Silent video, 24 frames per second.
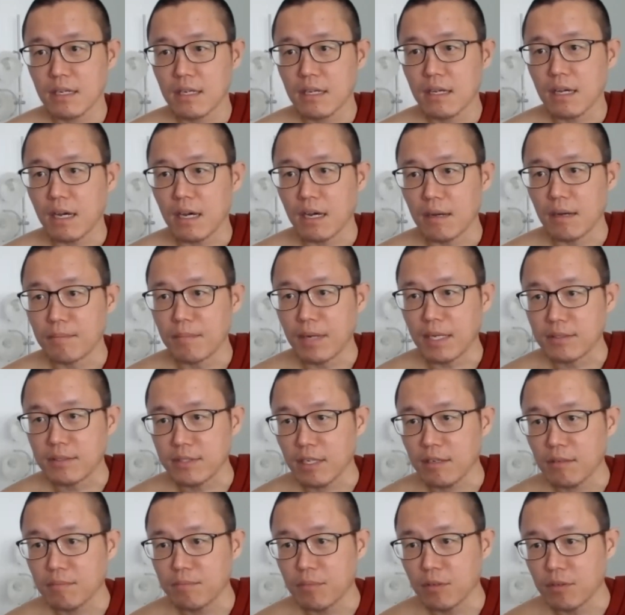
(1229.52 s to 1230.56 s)

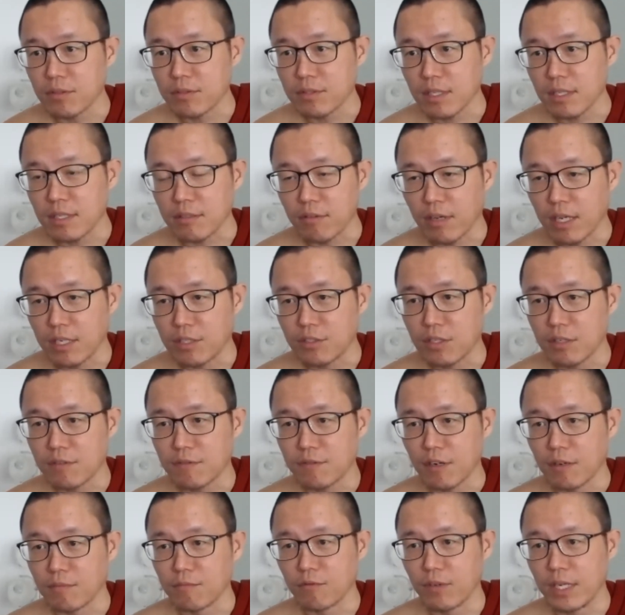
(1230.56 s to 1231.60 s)
Marcel posted a question
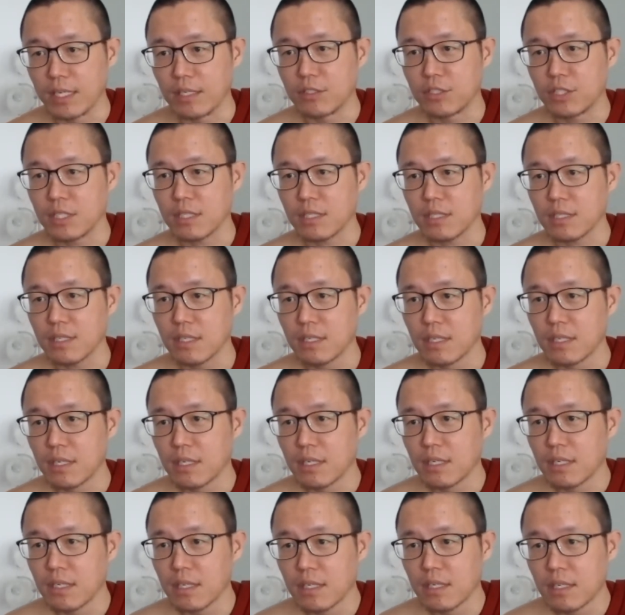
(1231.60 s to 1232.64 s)
from Wei Ching.
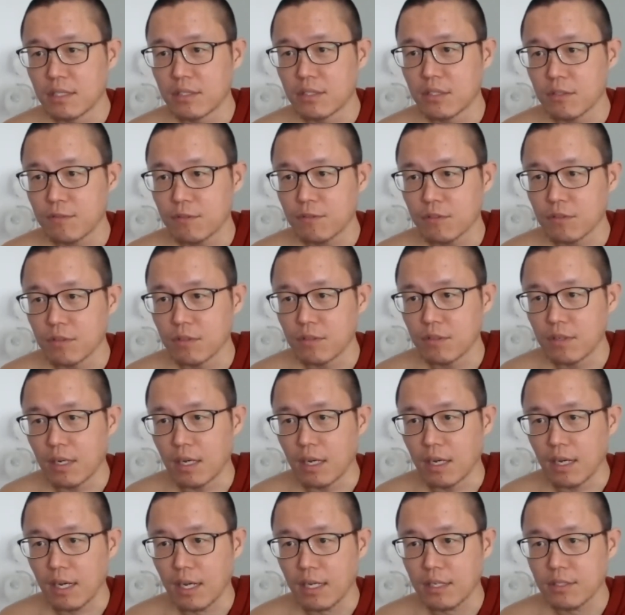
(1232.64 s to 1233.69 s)
Shifu,
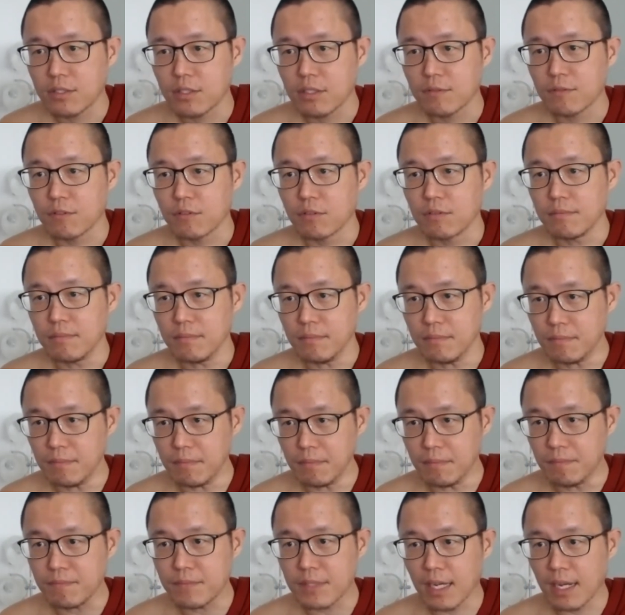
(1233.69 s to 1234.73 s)
hi Shifu.
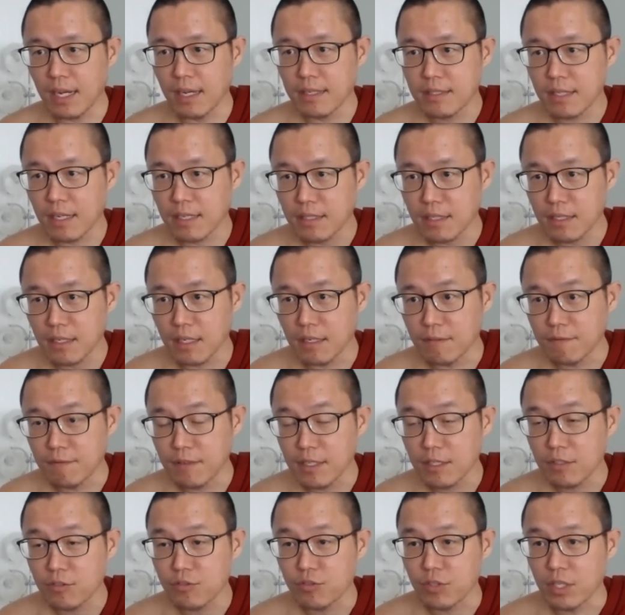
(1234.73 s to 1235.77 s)
I attended a
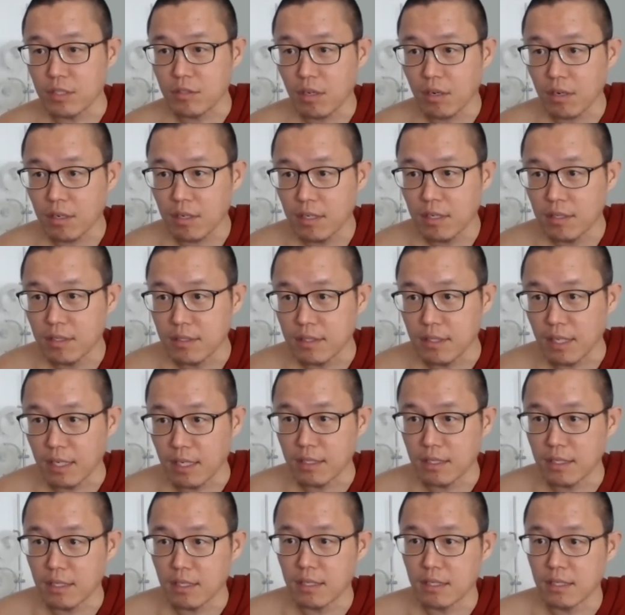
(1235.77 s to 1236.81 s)
Feng Shui talk
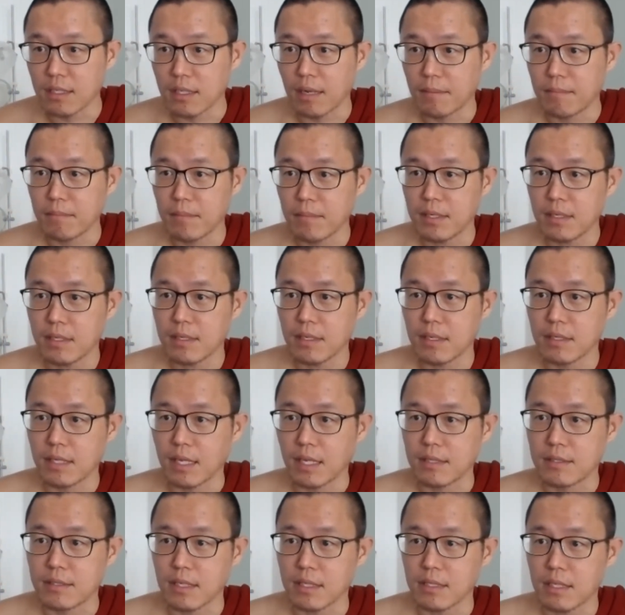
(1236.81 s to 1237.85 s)
that
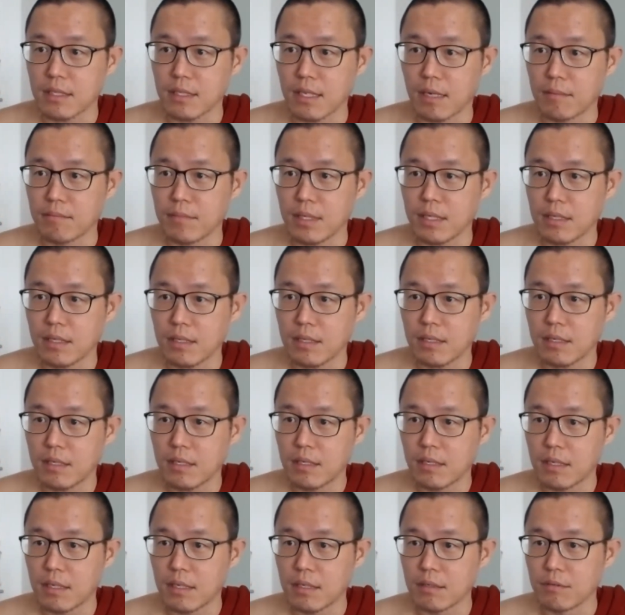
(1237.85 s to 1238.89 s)
certain number
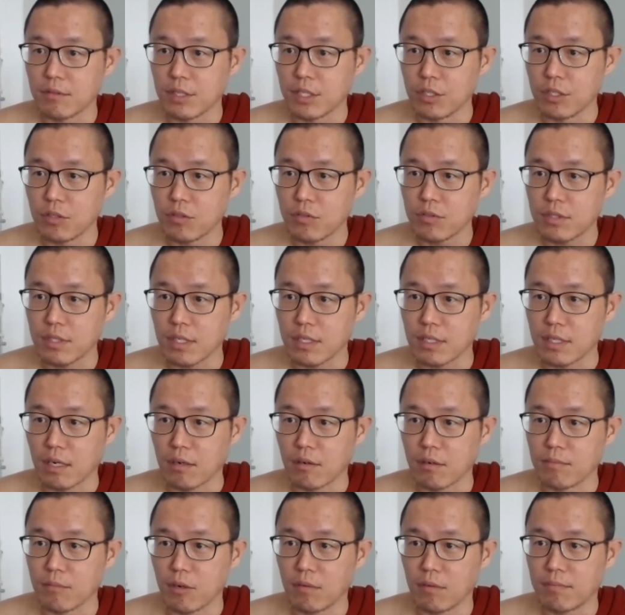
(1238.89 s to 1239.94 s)
we use in
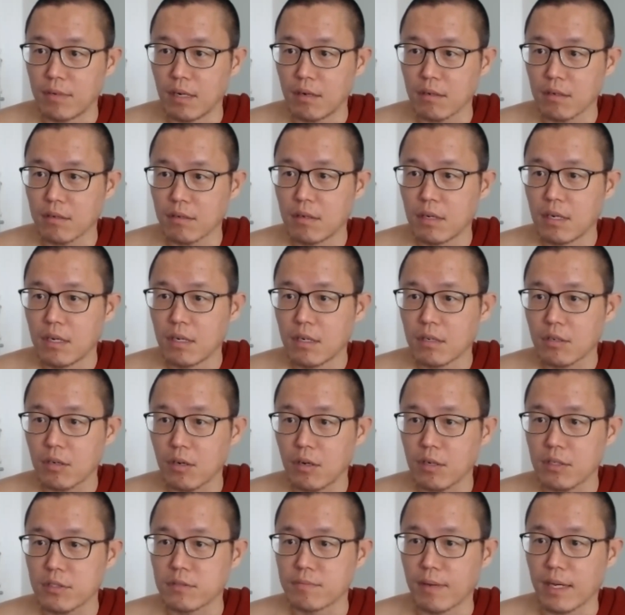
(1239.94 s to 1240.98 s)
our mobile
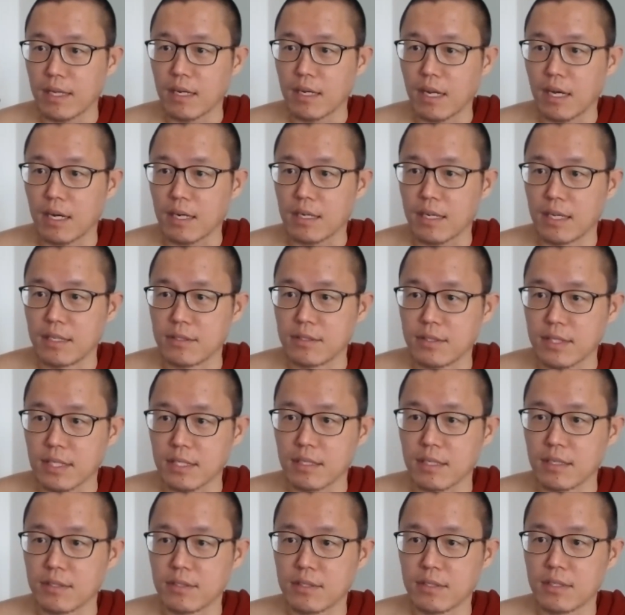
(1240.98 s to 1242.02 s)
cause bad luck and
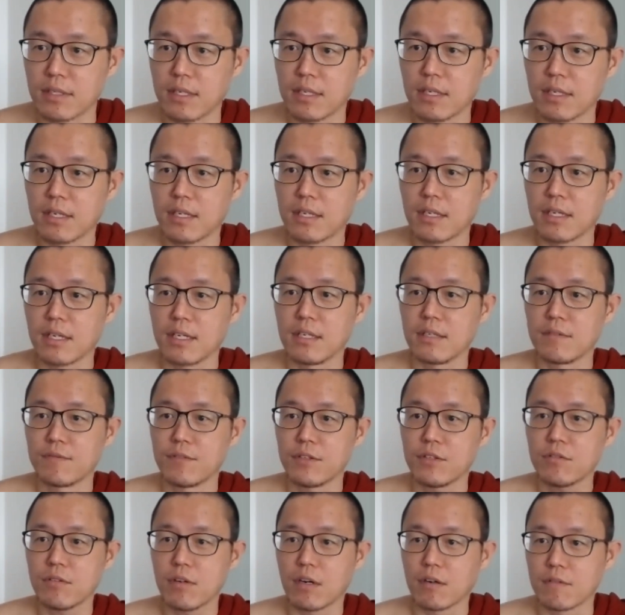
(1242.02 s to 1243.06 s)
sickness. In
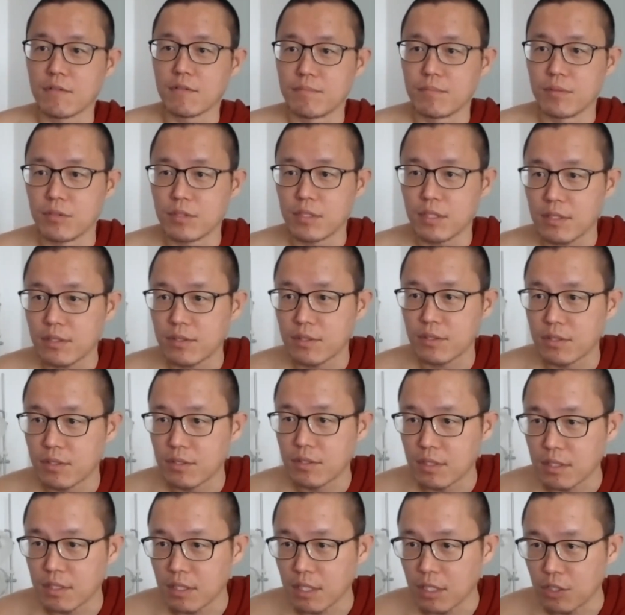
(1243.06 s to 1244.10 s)
view of
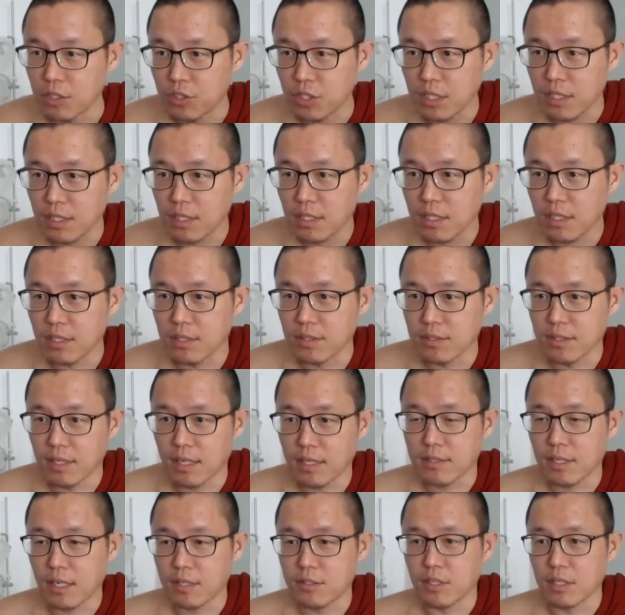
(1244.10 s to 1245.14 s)
Buddhist teaching, is there
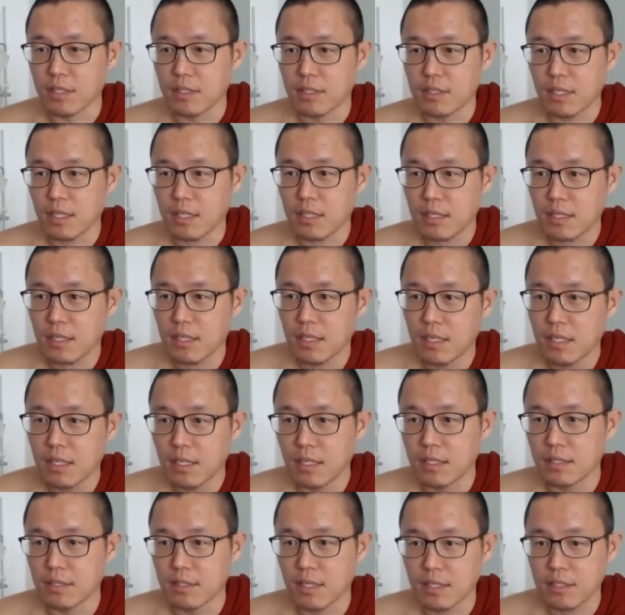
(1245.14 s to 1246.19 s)
such a thing?
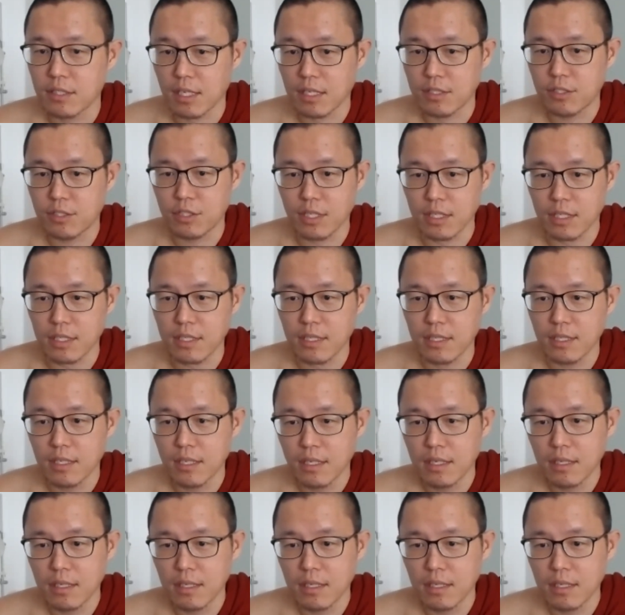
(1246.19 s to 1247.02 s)
Is there such thing?